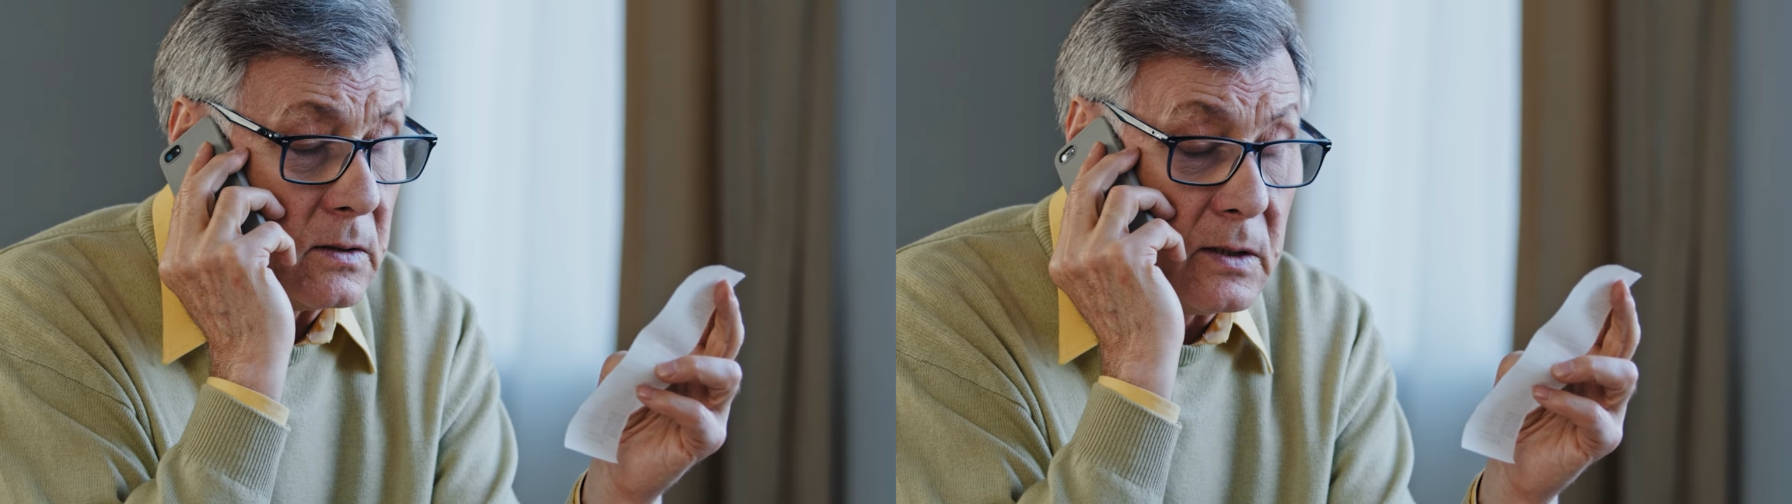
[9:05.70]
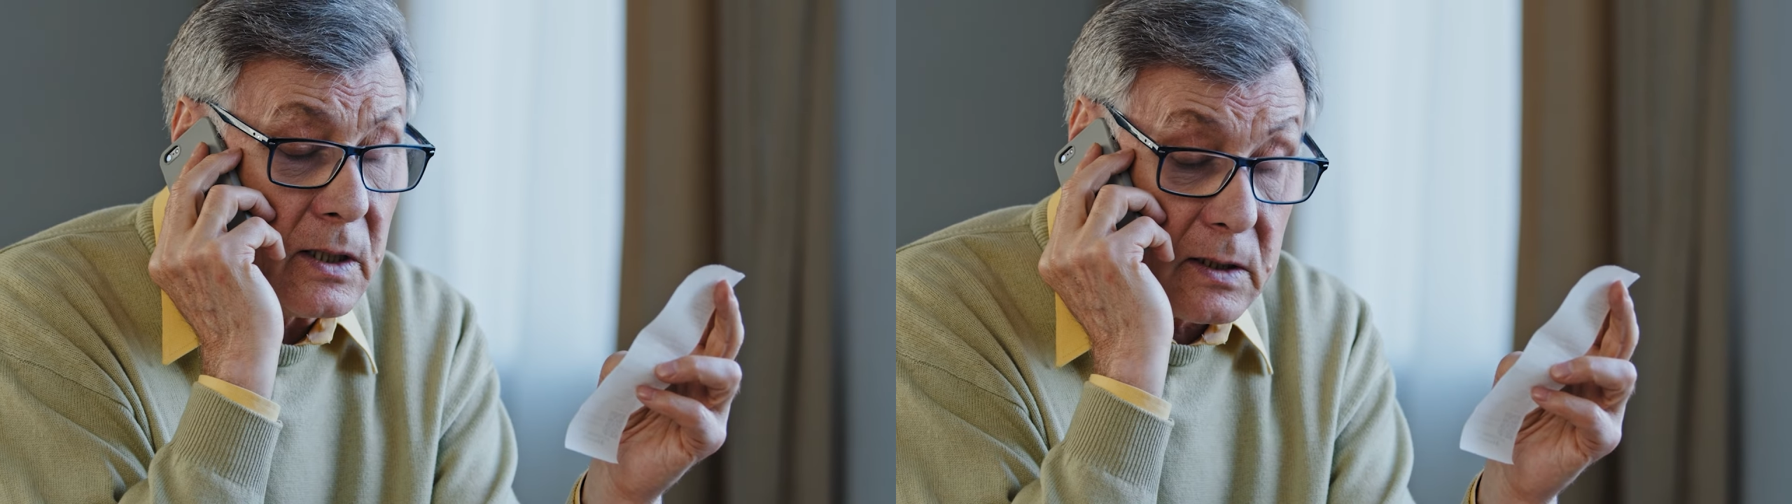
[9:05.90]

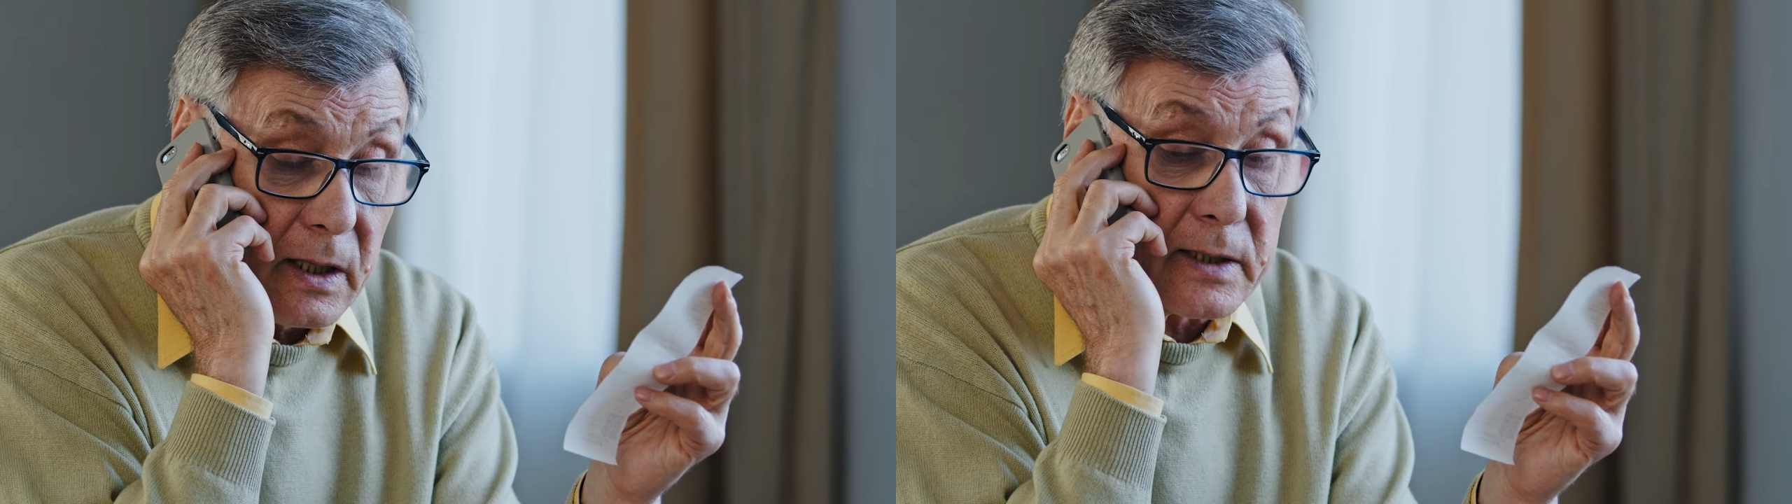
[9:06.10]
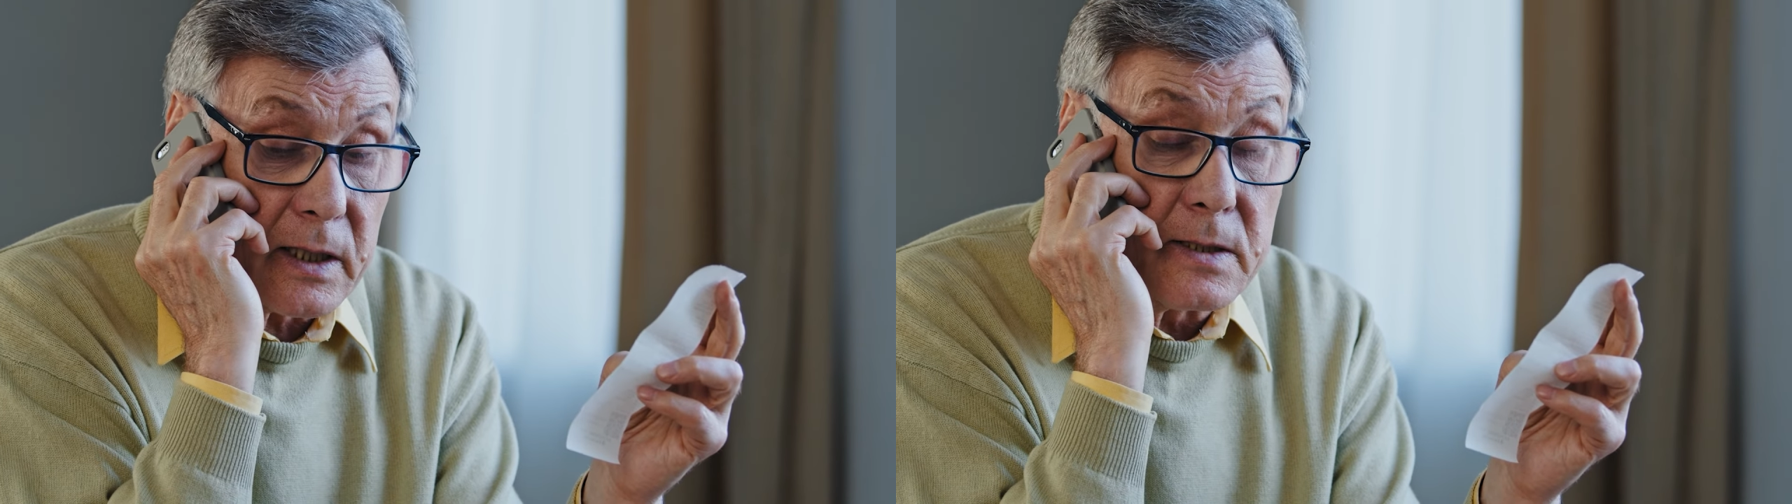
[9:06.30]
to
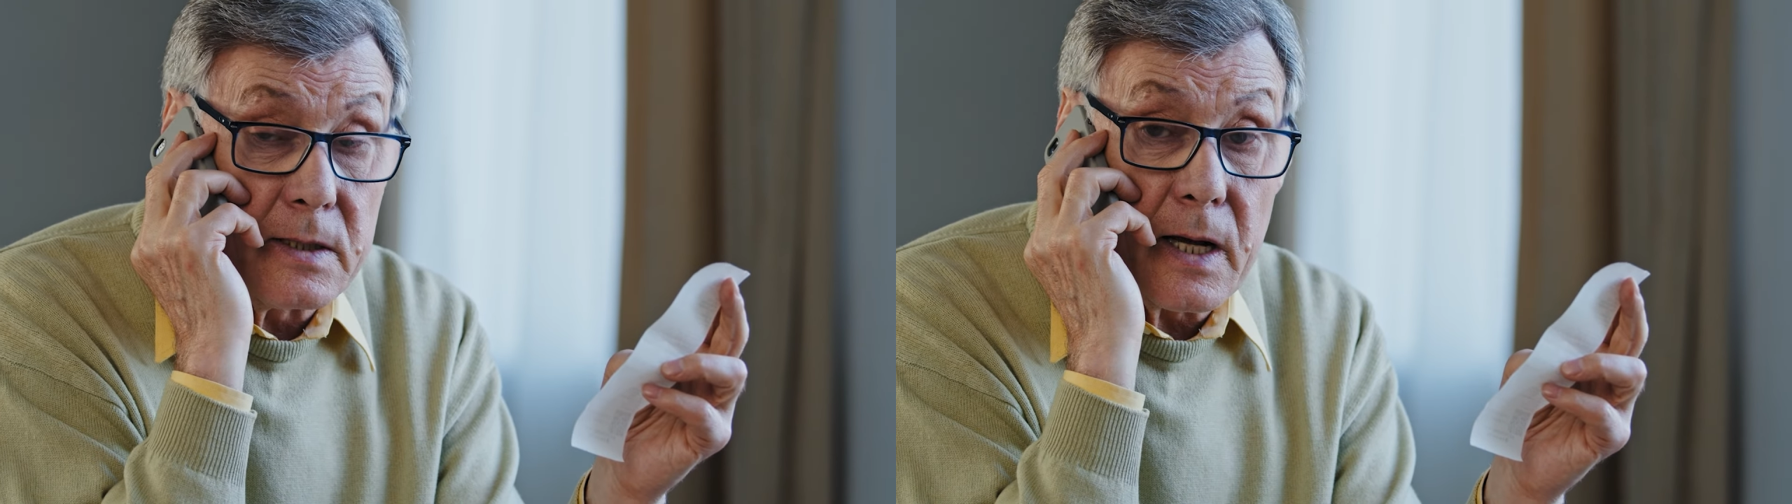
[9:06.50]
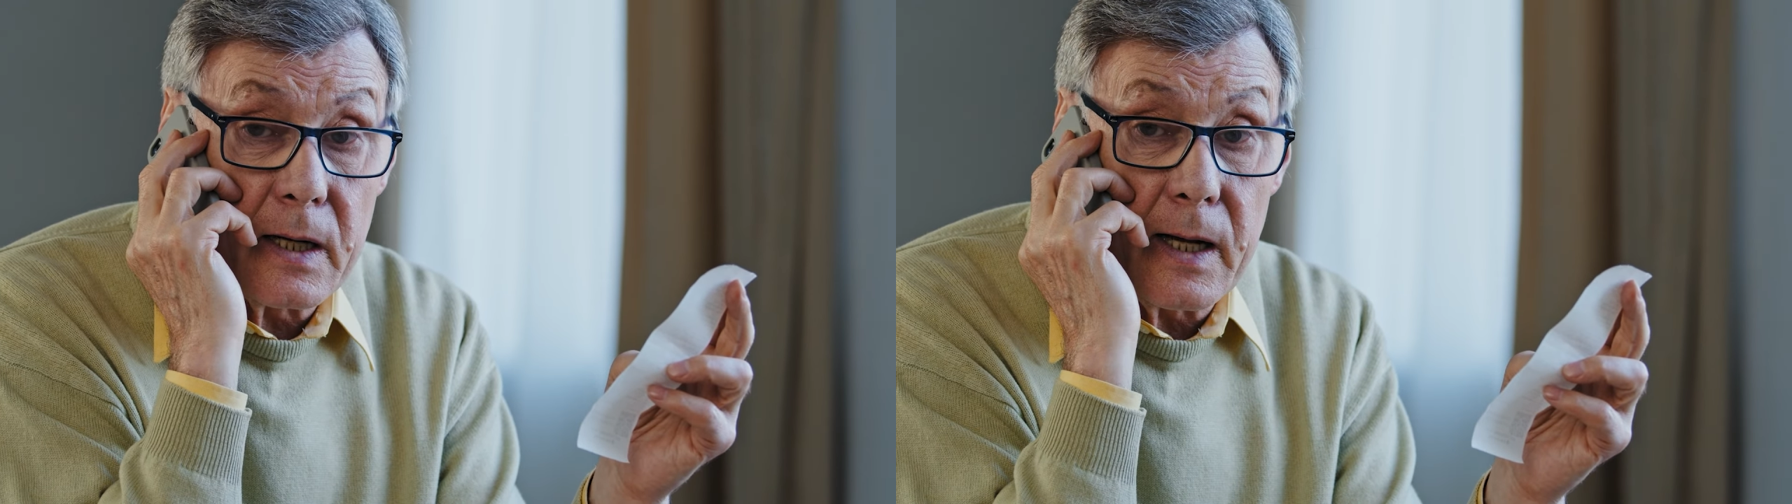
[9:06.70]
maybe
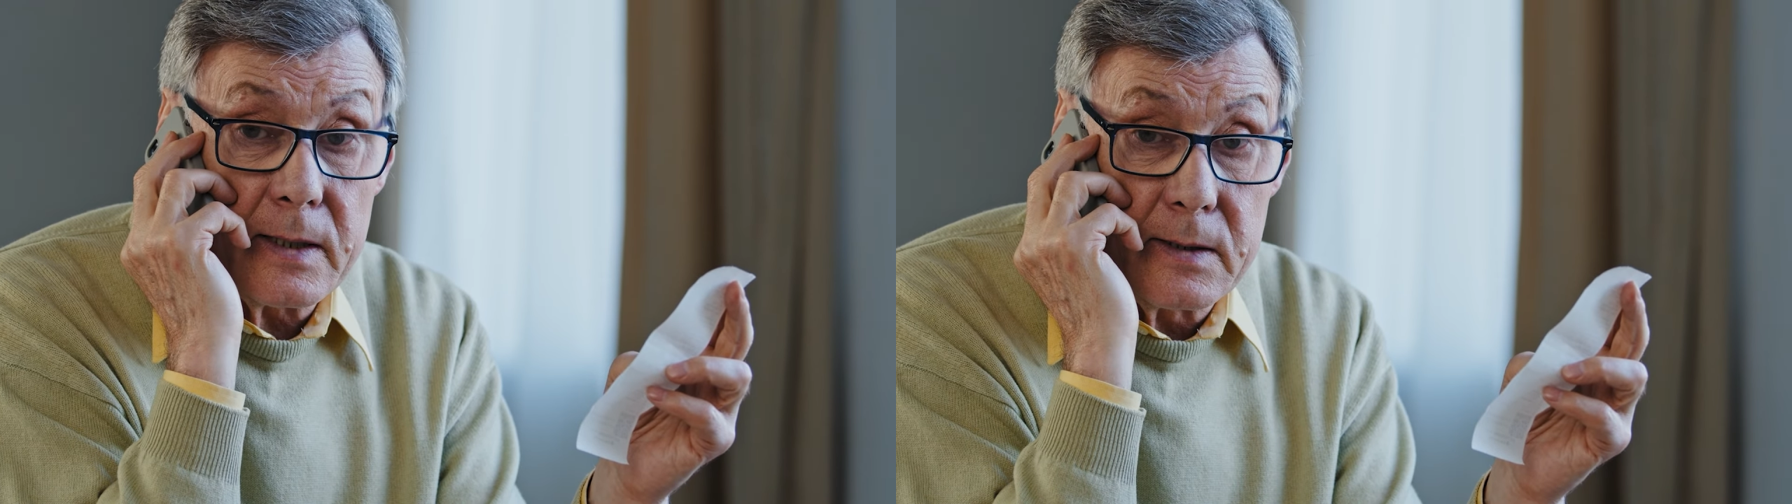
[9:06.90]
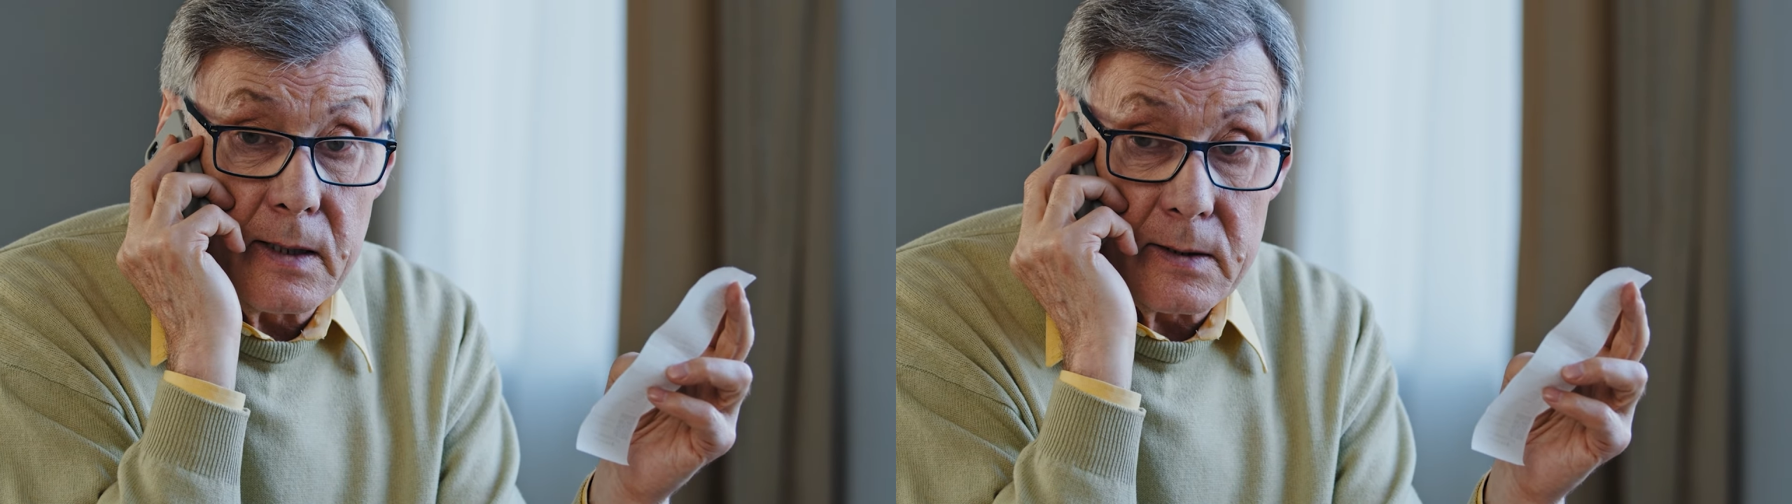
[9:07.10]

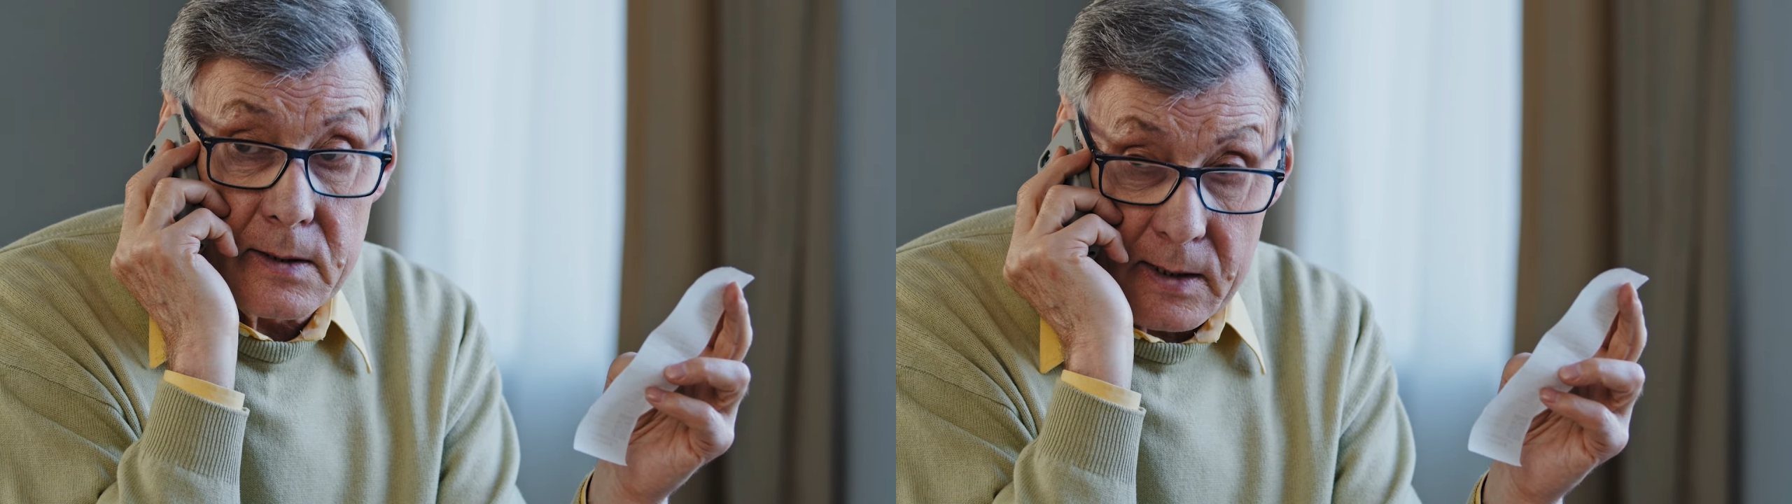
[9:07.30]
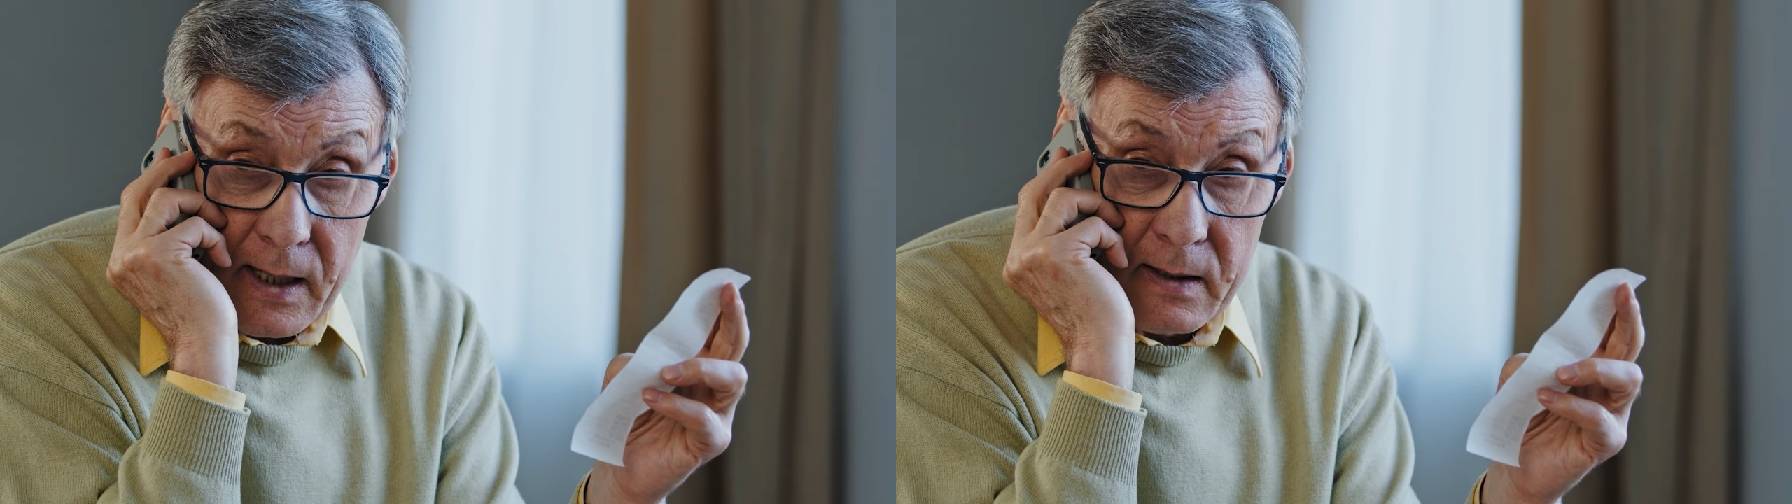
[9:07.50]
satisfy